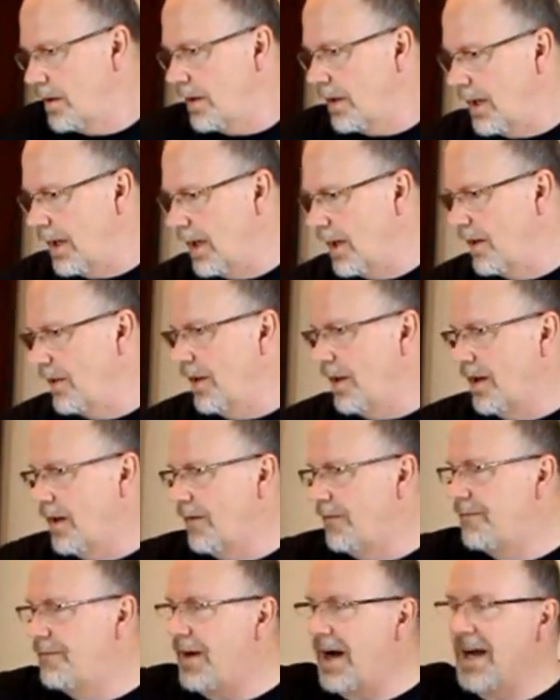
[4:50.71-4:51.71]
and then a
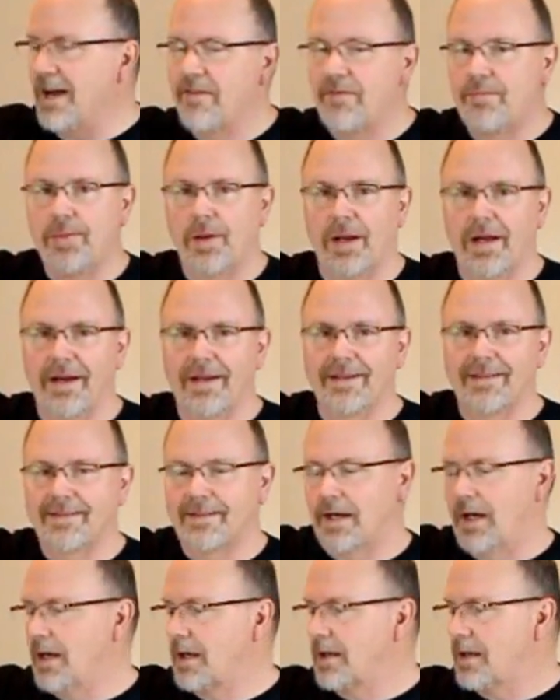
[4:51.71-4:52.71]
5-ply
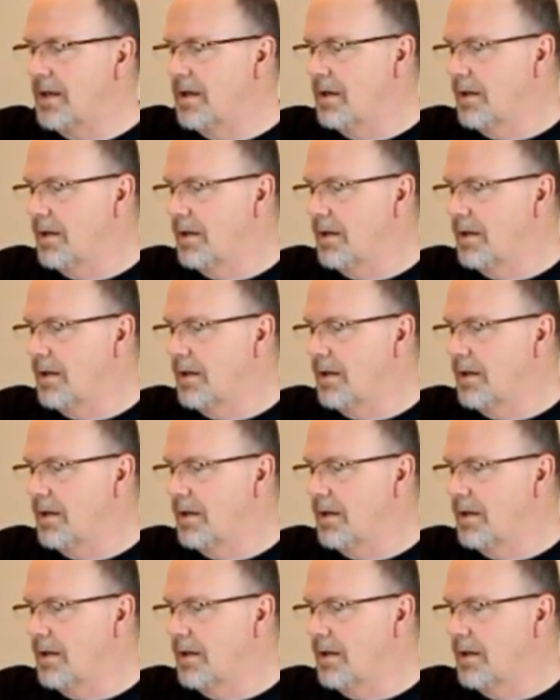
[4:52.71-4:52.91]
sock.